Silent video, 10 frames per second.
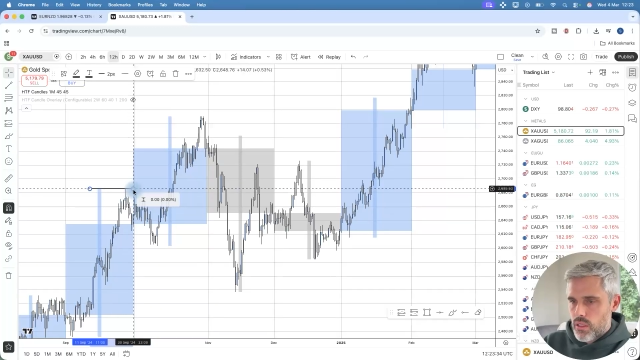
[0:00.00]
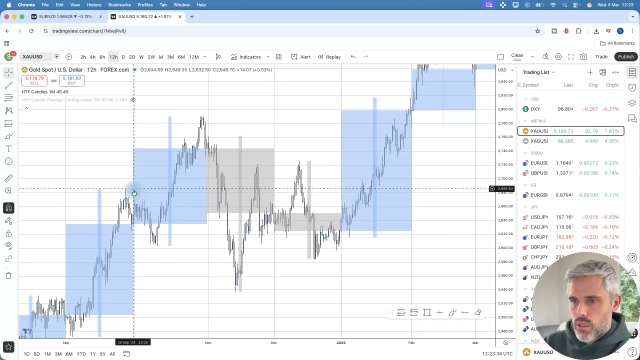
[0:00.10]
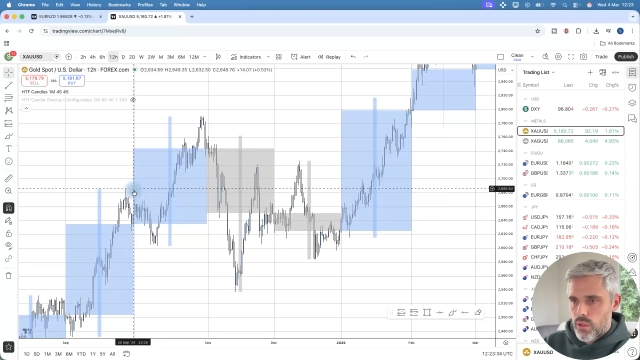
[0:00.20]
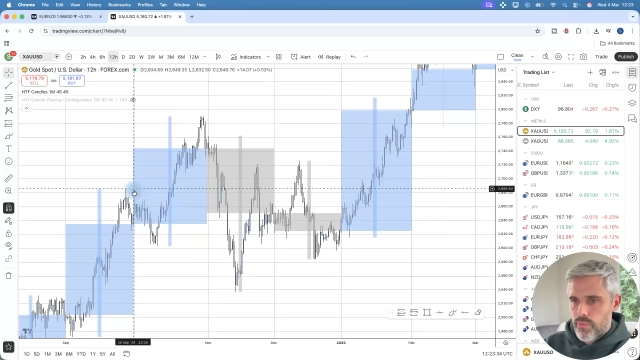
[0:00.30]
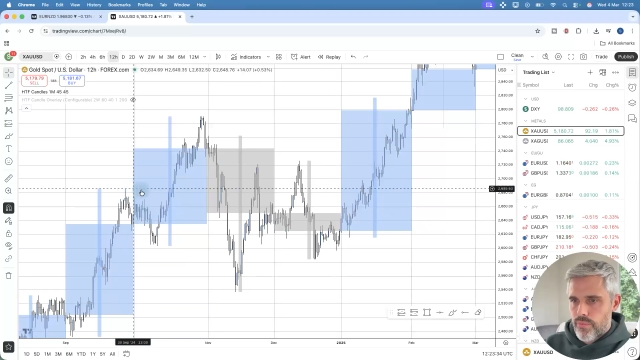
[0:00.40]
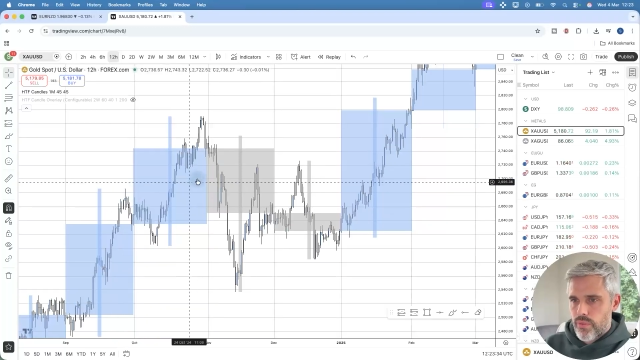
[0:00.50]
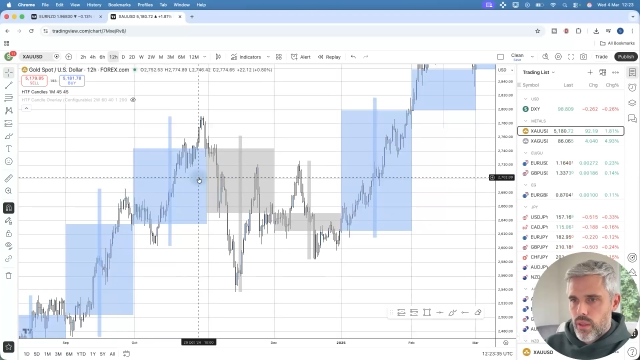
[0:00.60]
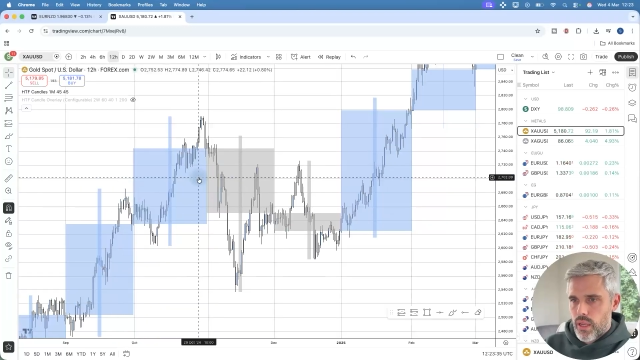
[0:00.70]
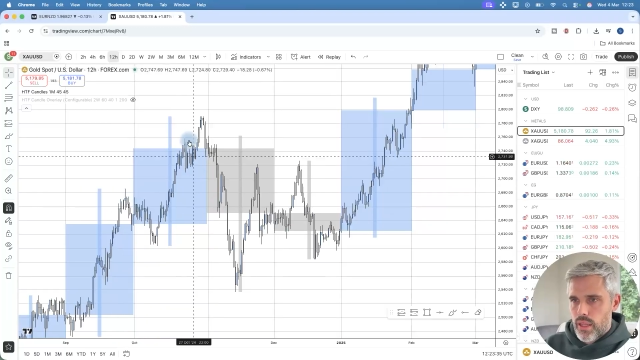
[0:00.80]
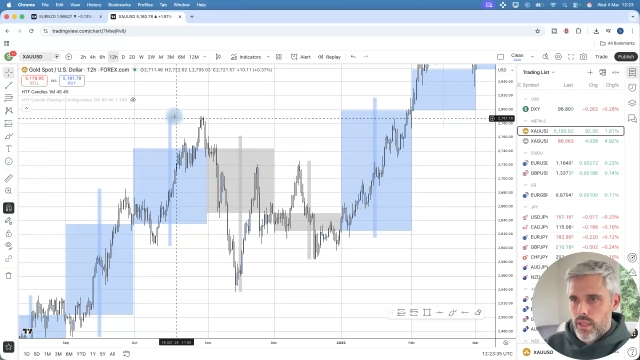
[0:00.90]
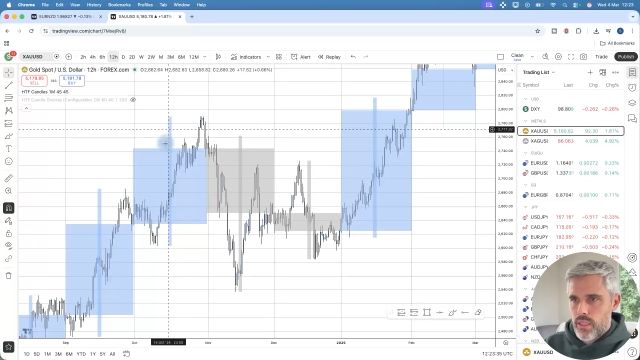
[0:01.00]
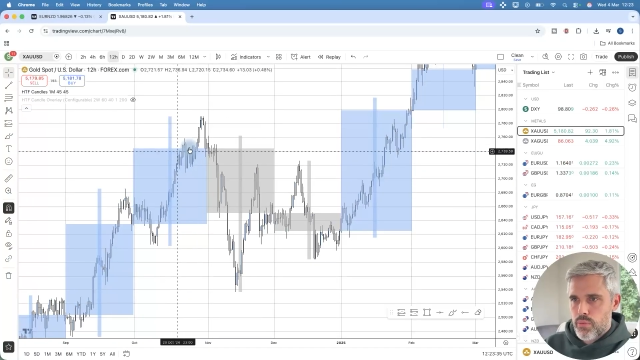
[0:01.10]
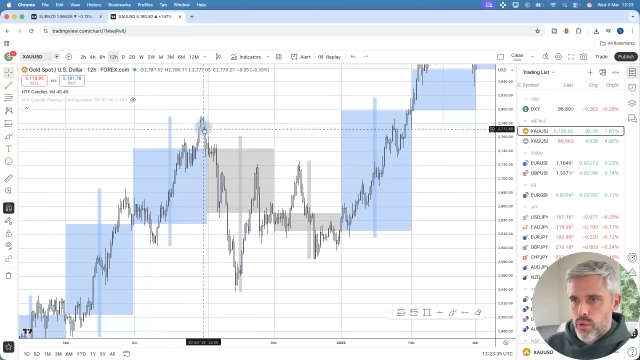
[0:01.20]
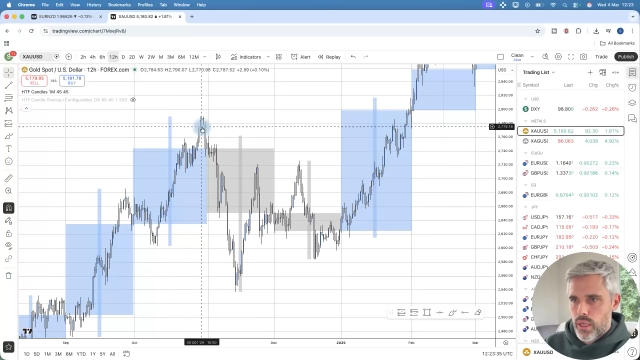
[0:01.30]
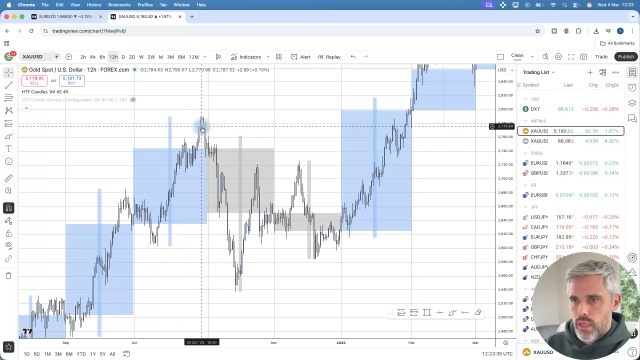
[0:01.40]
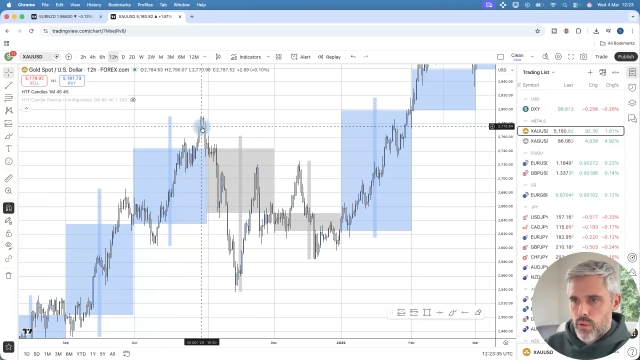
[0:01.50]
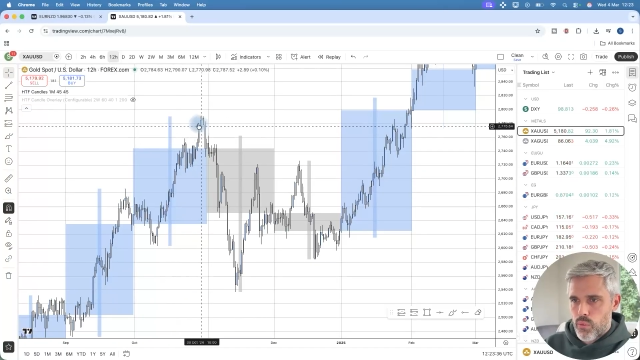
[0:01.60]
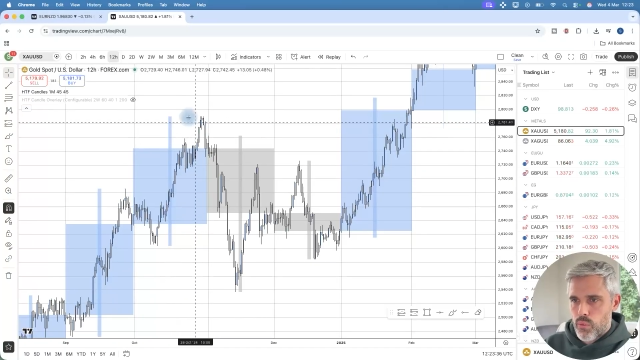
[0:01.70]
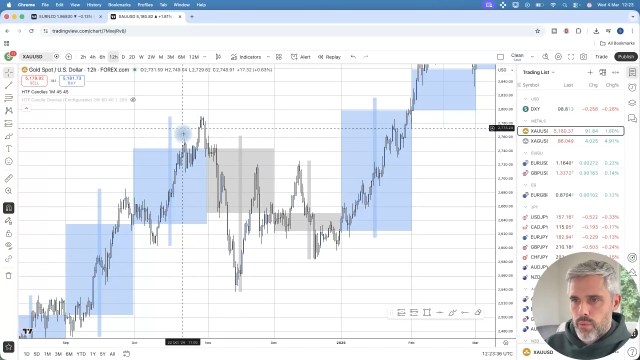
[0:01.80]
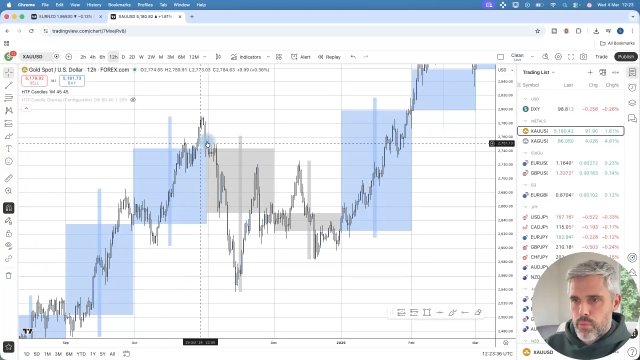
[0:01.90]
So at this point
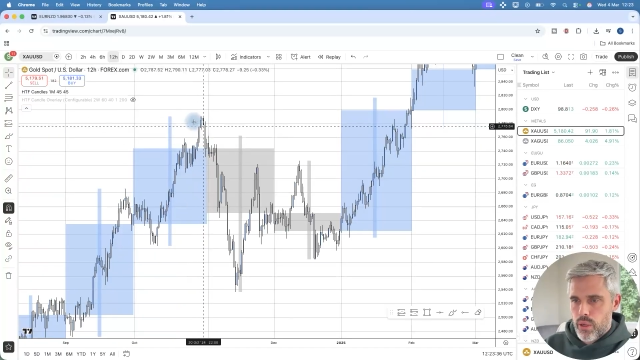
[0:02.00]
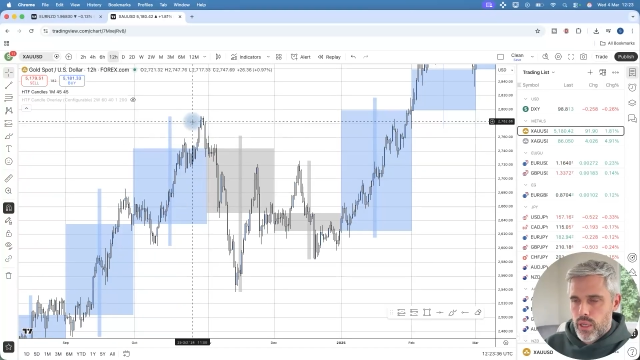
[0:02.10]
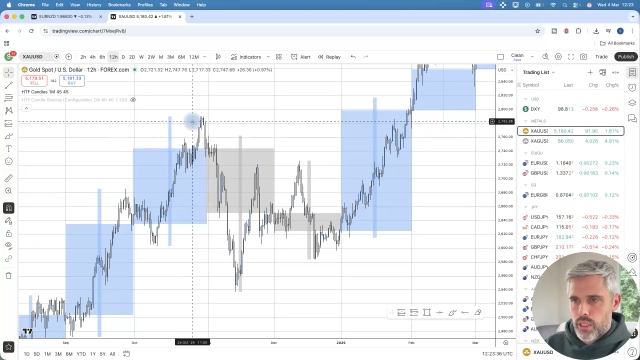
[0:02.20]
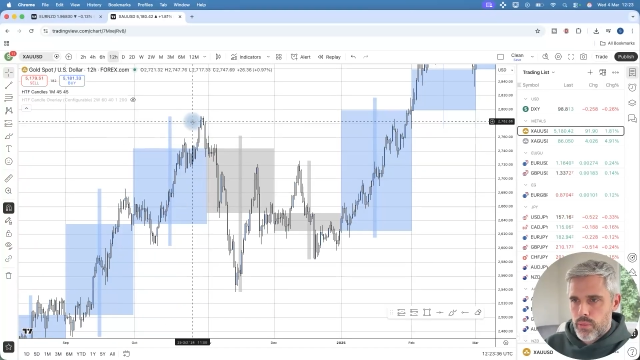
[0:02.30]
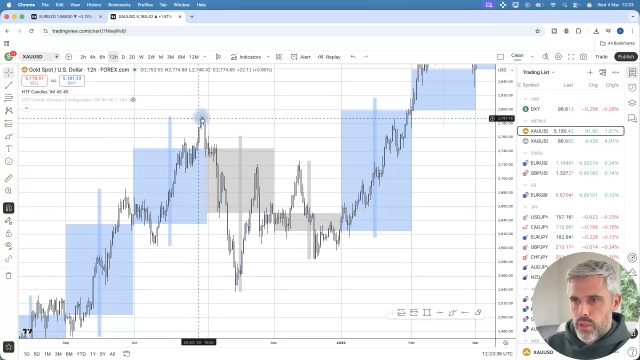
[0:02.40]
here, we're bullish,